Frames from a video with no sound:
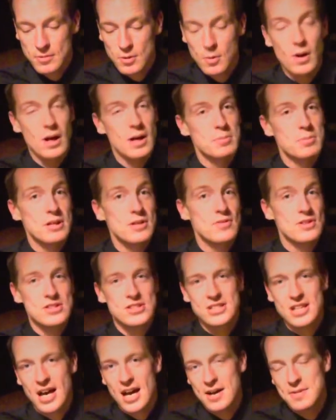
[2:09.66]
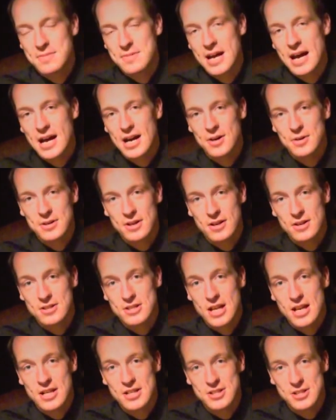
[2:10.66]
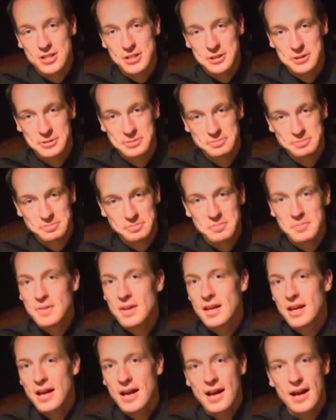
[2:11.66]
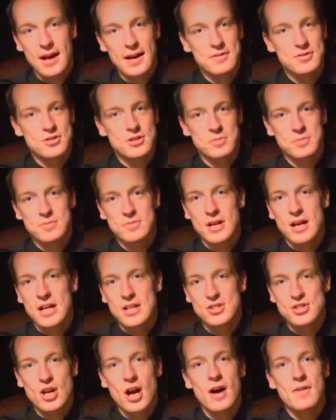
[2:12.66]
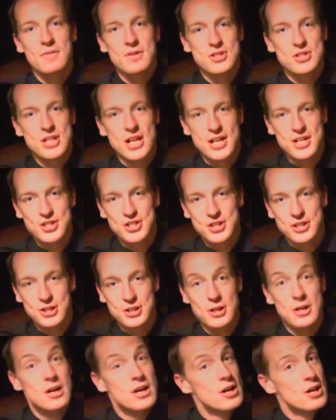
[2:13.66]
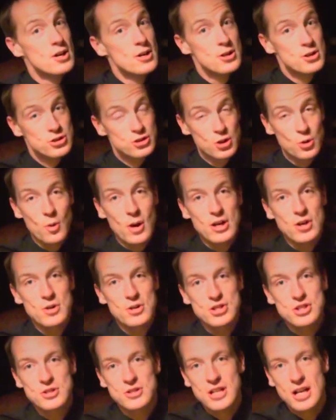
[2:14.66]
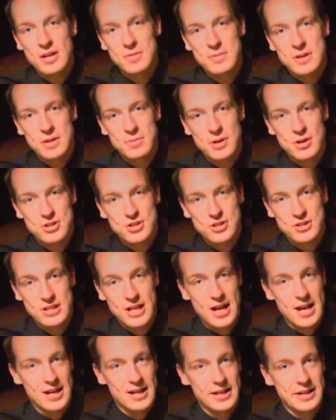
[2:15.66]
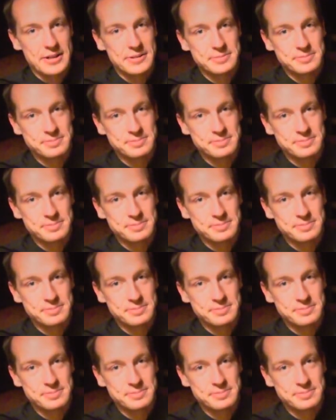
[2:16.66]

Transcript: Well, I believe it's time now in our date to have some nice conversation. So why don't you tell me about your day?